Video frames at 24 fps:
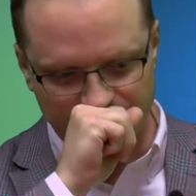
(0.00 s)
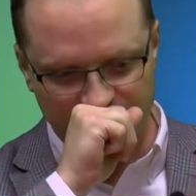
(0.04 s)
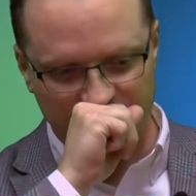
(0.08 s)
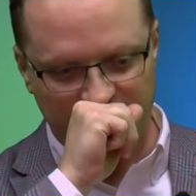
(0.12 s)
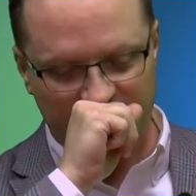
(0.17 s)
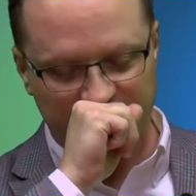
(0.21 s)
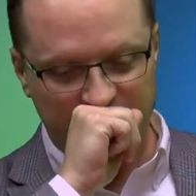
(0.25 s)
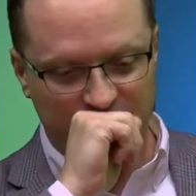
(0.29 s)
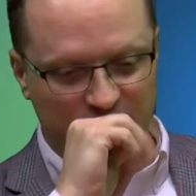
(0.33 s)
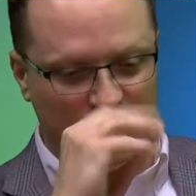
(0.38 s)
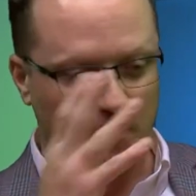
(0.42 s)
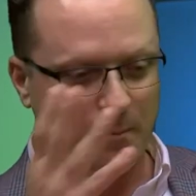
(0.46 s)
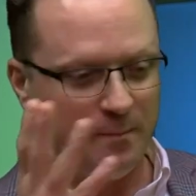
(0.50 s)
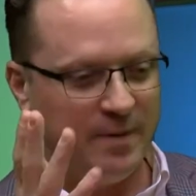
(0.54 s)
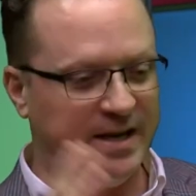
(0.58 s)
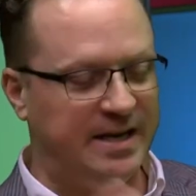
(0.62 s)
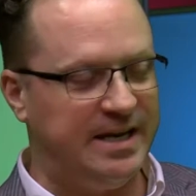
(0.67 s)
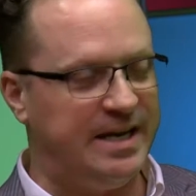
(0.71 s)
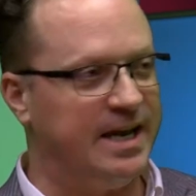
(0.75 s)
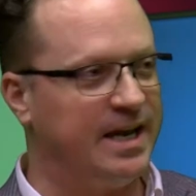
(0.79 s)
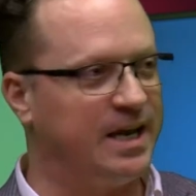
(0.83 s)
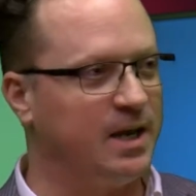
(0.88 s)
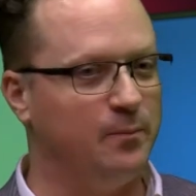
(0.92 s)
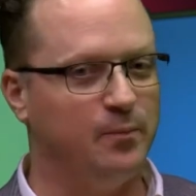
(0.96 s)

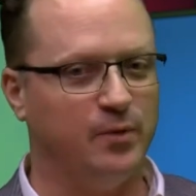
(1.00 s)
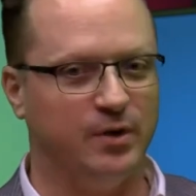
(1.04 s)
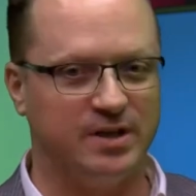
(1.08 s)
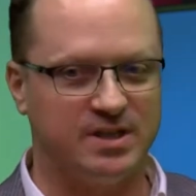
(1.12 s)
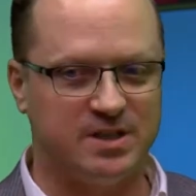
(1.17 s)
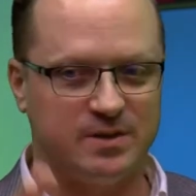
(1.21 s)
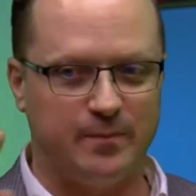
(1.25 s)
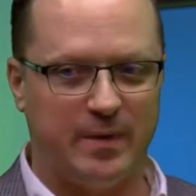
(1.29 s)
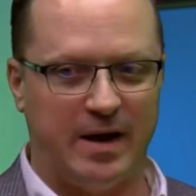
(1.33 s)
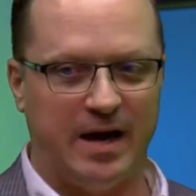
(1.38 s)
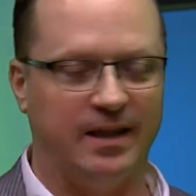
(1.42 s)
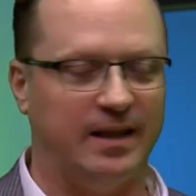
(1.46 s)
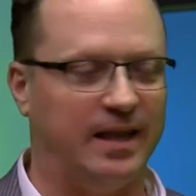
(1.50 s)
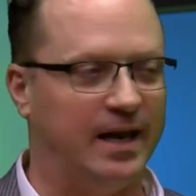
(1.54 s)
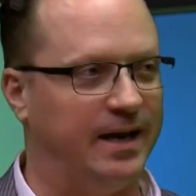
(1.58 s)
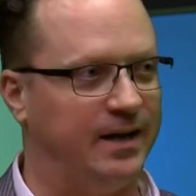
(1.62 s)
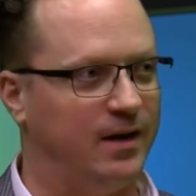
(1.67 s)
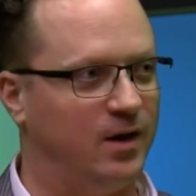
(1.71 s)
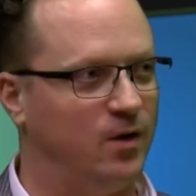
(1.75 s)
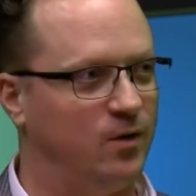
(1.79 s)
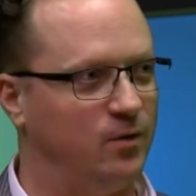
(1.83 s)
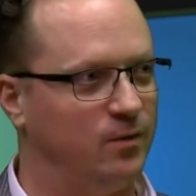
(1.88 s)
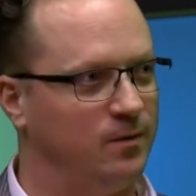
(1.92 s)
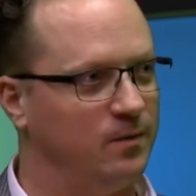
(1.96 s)
media can put a spotlight
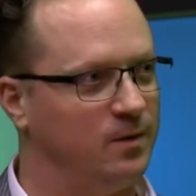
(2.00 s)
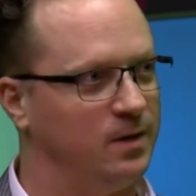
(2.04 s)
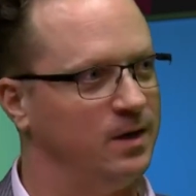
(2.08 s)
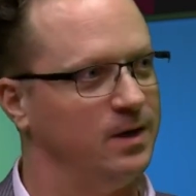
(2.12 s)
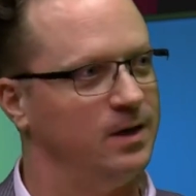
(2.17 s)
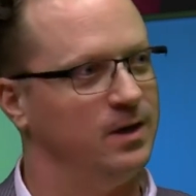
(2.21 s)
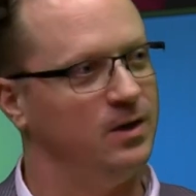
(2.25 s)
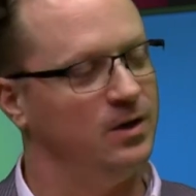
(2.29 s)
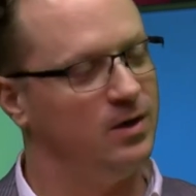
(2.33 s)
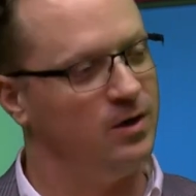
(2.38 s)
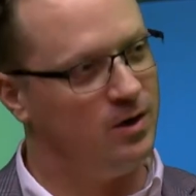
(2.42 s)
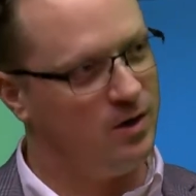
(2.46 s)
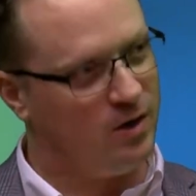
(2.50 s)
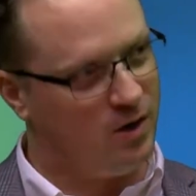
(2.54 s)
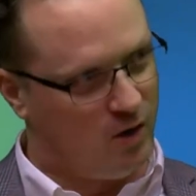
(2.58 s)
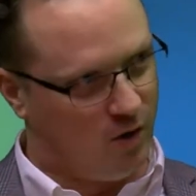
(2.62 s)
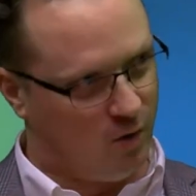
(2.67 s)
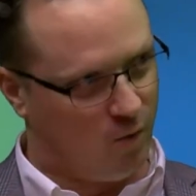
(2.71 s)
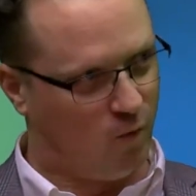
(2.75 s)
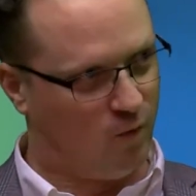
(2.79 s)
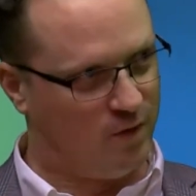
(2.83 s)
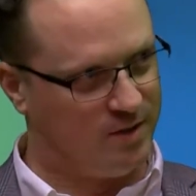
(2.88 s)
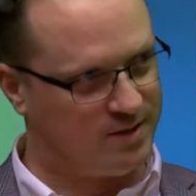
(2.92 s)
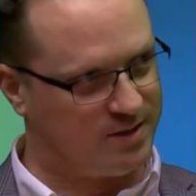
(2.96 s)
on
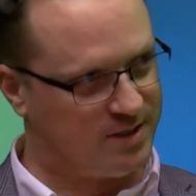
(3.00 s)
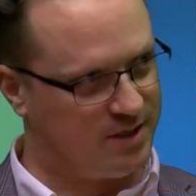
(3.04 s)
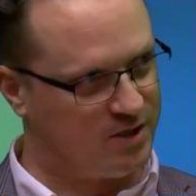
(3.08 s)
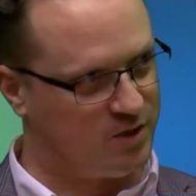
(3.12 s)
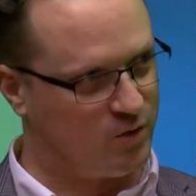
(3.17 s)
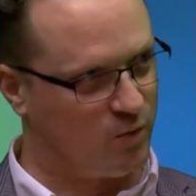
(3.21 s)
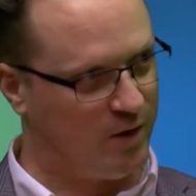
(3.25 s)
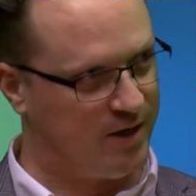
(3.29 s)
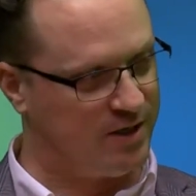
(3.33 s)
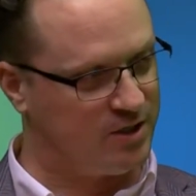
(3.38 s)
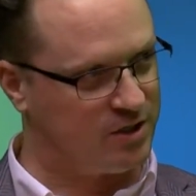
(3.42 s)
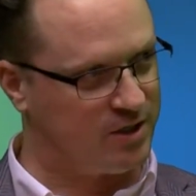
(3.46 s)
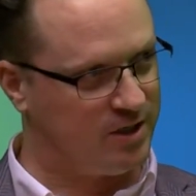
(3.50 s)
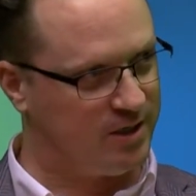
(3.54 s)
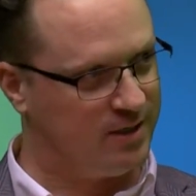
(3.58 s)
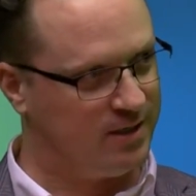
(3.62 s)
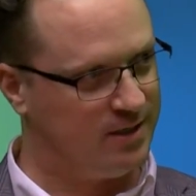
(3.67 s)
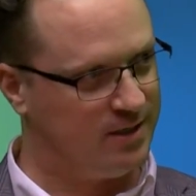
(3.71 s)
one situation.